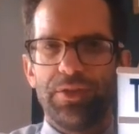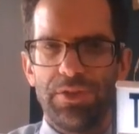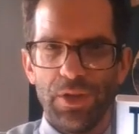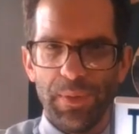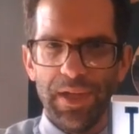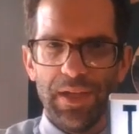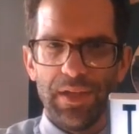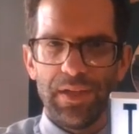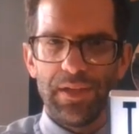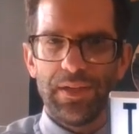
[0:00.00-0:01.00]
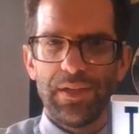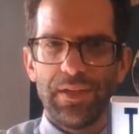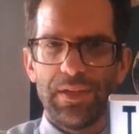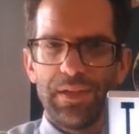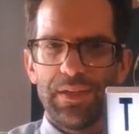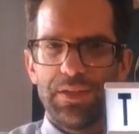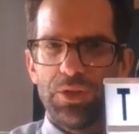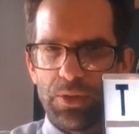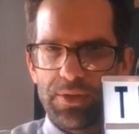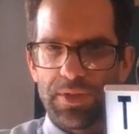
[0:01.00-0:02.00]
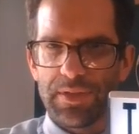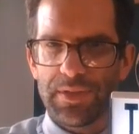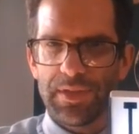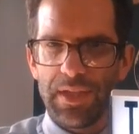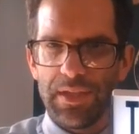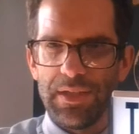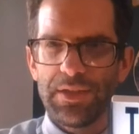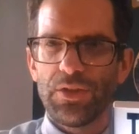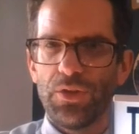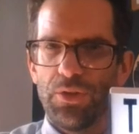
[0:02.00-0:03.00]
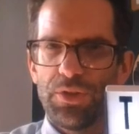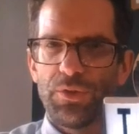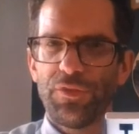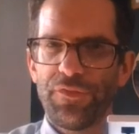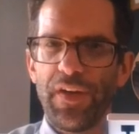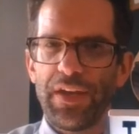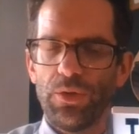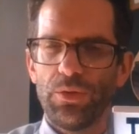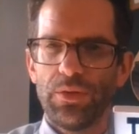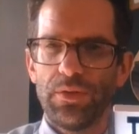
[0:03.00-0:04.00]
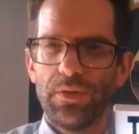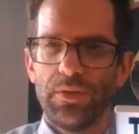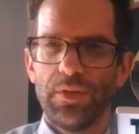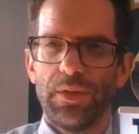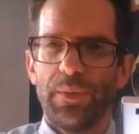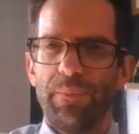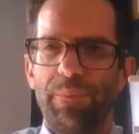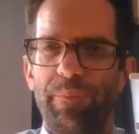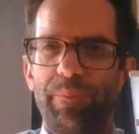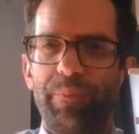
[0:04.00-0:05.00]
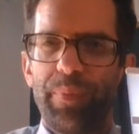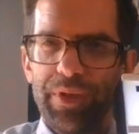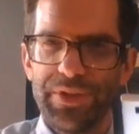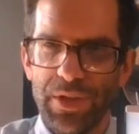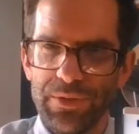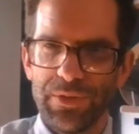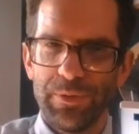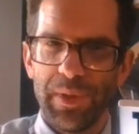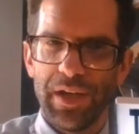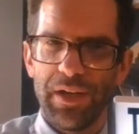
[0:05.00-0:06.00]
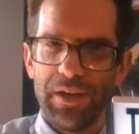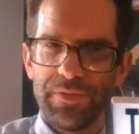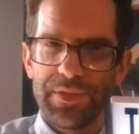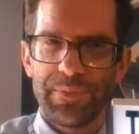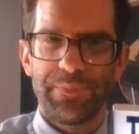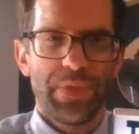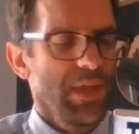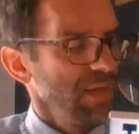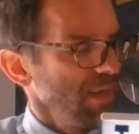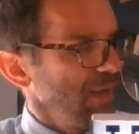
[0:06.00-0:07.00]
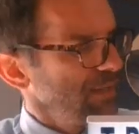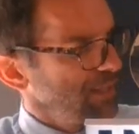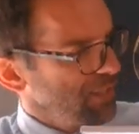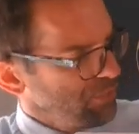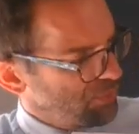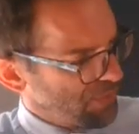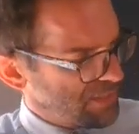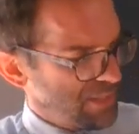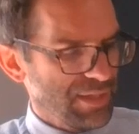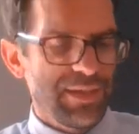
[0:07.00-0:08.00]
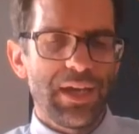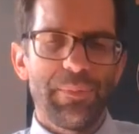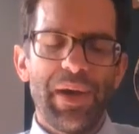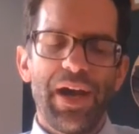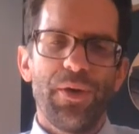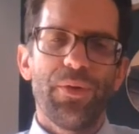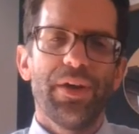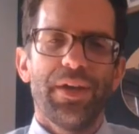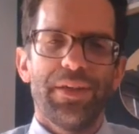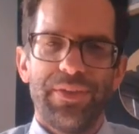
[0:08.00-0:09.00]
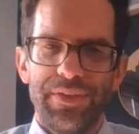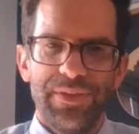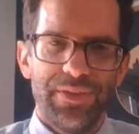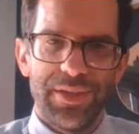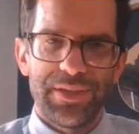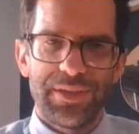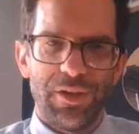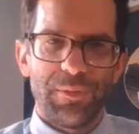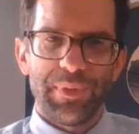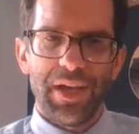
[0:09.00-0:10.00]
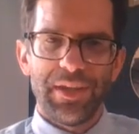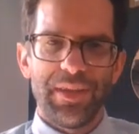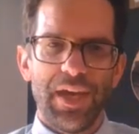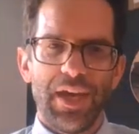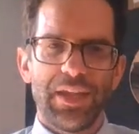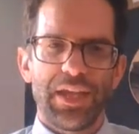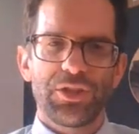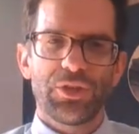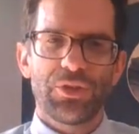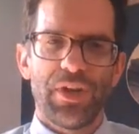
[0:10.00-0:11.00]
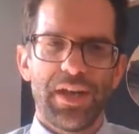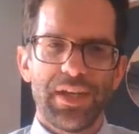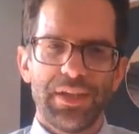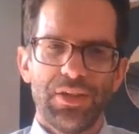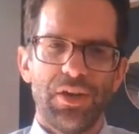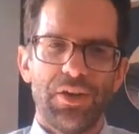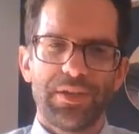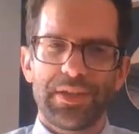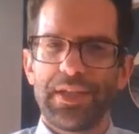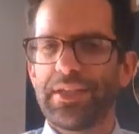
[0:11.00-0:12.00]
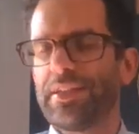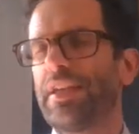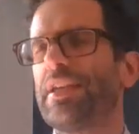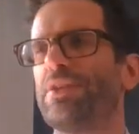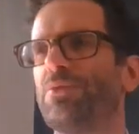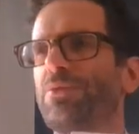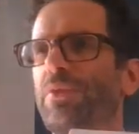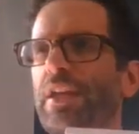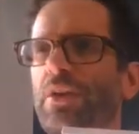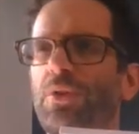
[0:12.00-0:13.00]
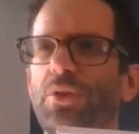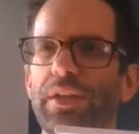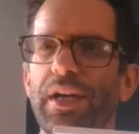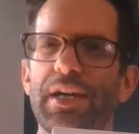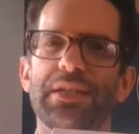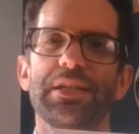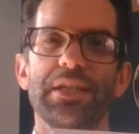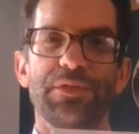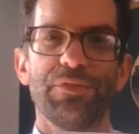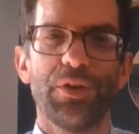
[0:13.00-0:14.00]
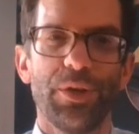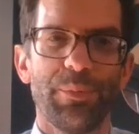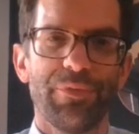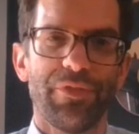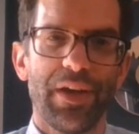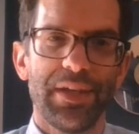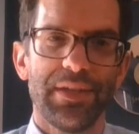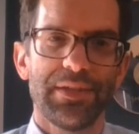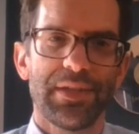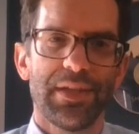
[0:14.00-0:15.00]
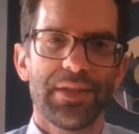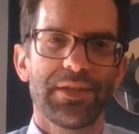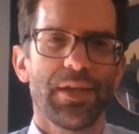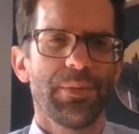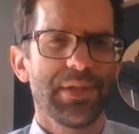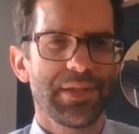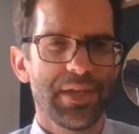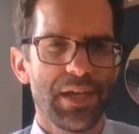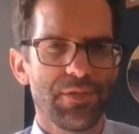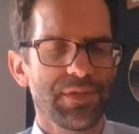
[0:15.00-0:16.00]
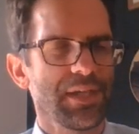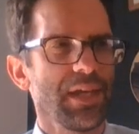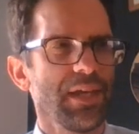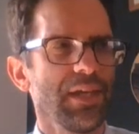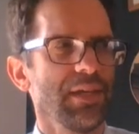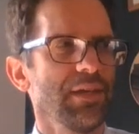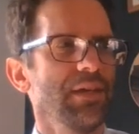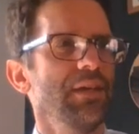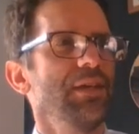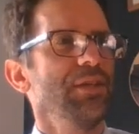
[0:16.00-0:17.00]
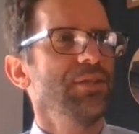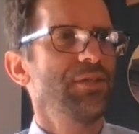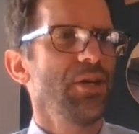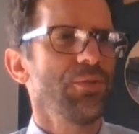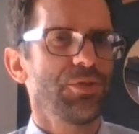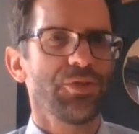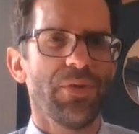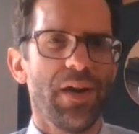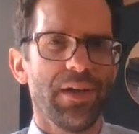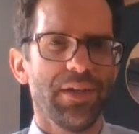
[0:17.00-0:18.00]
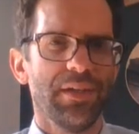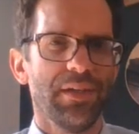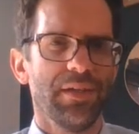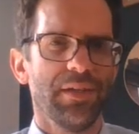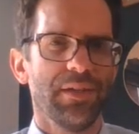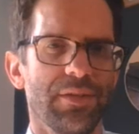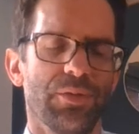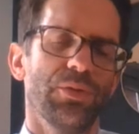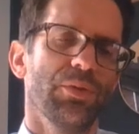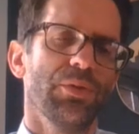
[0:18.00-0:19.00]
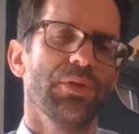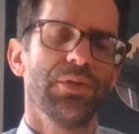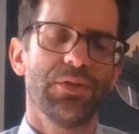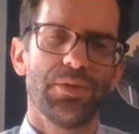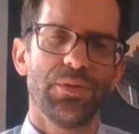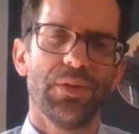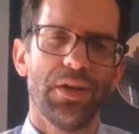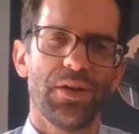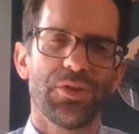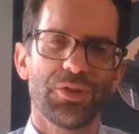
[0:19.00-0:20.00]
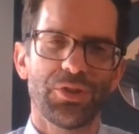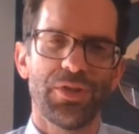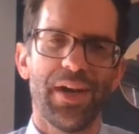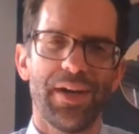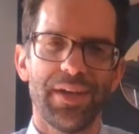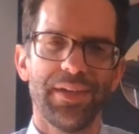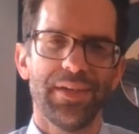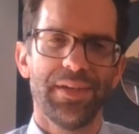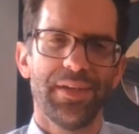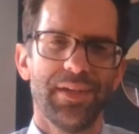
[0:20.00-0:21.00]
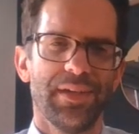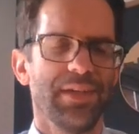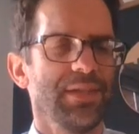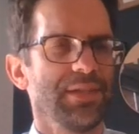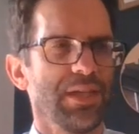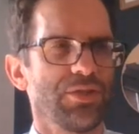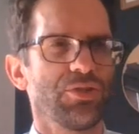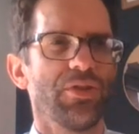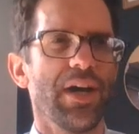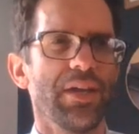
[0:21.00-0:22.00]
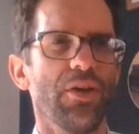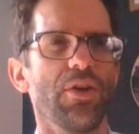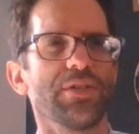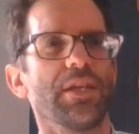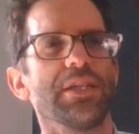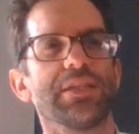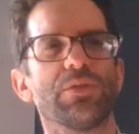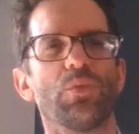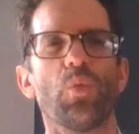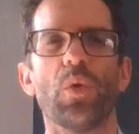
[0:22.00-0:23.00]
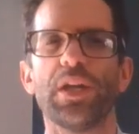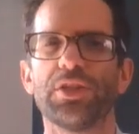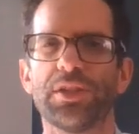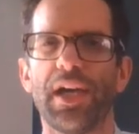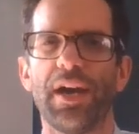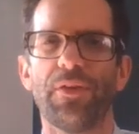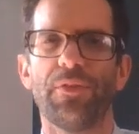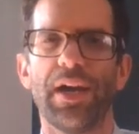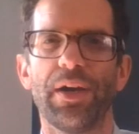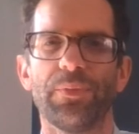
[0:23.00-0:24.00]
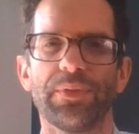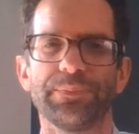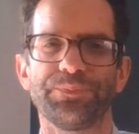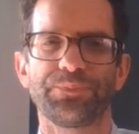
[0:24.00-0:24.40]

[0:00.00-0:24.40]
Do it, you'll succeed or you'll fail, but don't do it by halves. And the interesting thing about the top line there, that try not, is that he's reorganized his verb phrase. So instead of saying don't try or do not try, he says try not. So he switched that round.